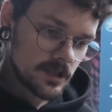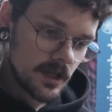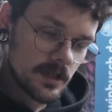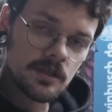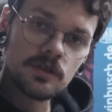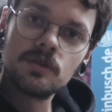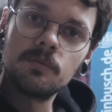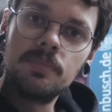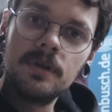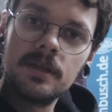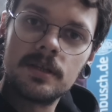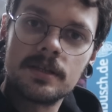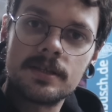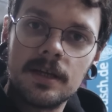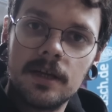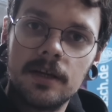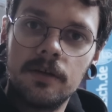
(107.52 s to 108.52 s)
nicer to be
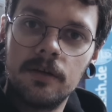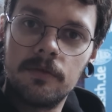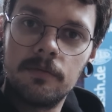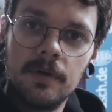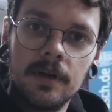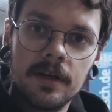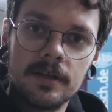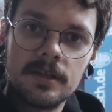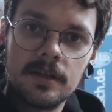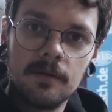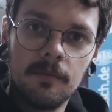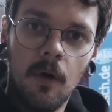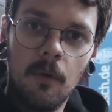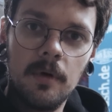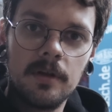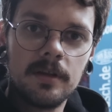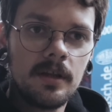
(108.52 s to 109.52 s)
inside of, because at the
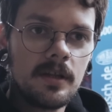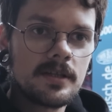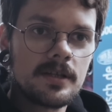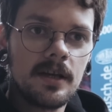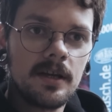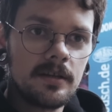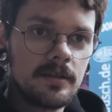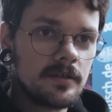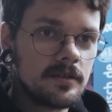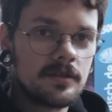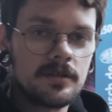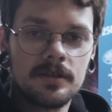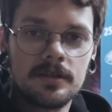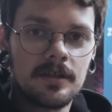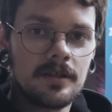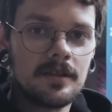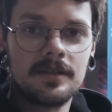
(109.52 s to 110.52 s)
moment inside is
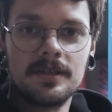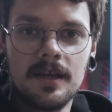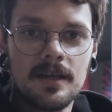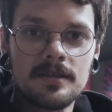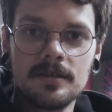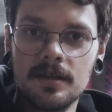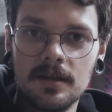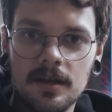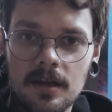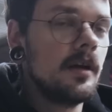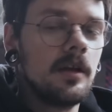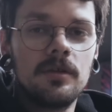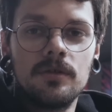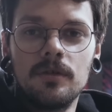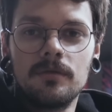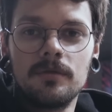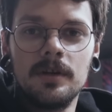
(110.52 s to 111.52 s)
just a disaster and
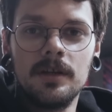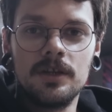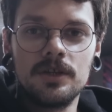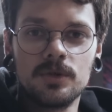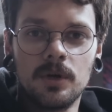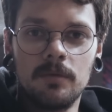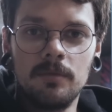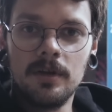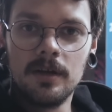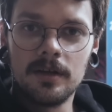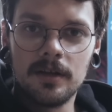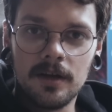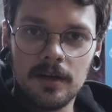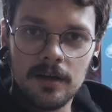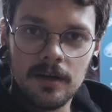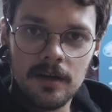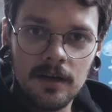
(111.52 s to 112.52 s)
you don't really enjoy being
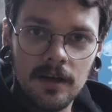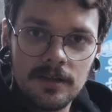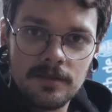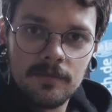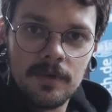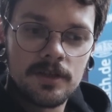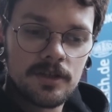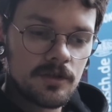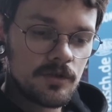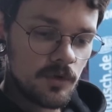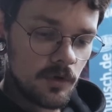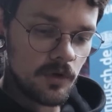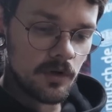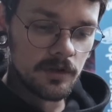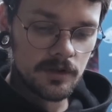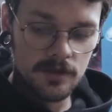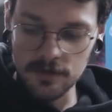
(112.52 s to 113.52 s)
there as much as you could.